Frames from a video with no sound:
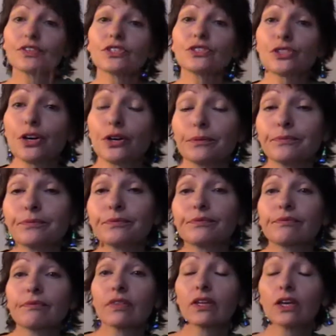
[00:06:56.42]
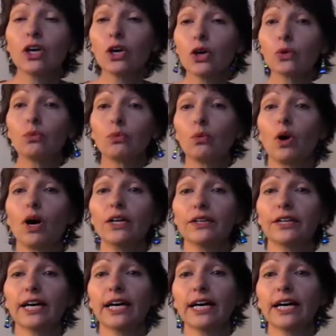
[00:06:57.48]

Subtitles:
So what